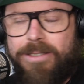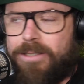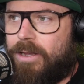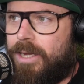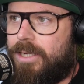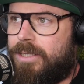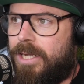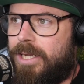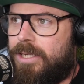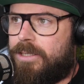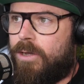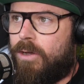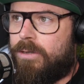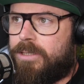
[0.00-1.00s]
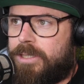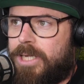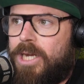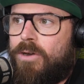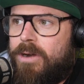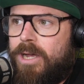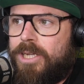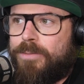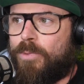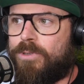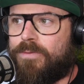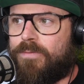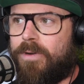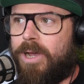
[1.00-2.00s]
So he's got synchronized
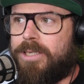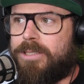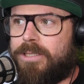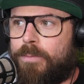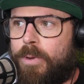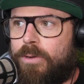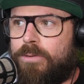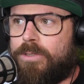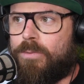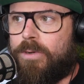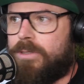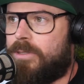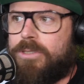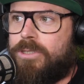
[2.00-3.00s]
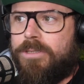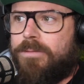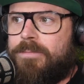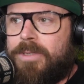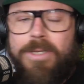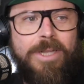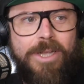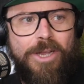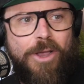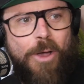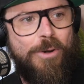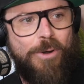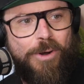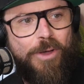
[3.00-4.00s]
butterflies as opposed to ones just
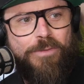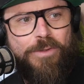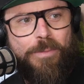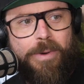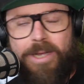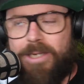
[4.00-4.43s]
going all over the place.